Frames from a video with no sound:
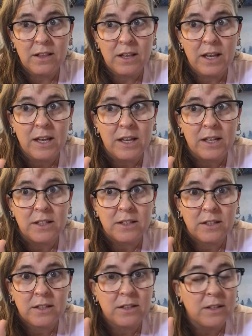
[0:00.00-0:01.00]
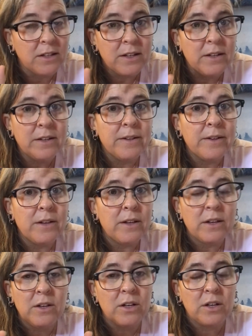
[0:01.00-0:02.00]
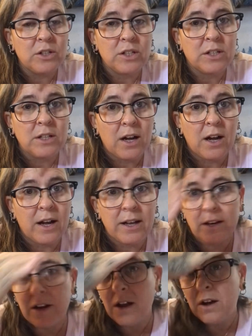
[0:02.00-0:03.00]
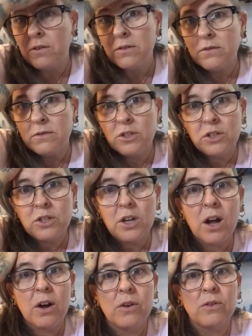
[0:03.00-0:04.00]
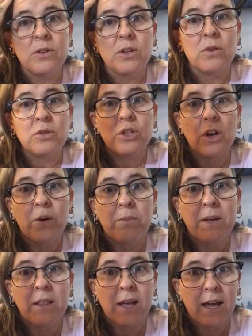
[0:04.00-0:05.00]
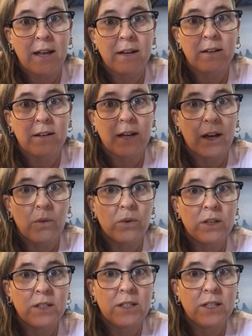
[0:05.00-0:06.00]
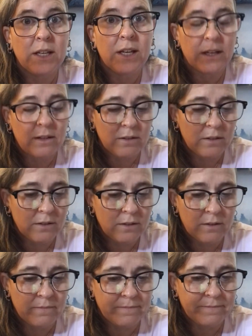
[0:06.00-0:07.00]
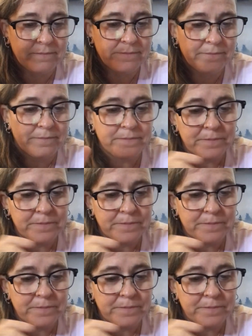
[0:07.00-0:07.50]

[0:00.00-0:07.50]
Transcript: is just not, no. Just no, don't show me that. I don't want to see it. And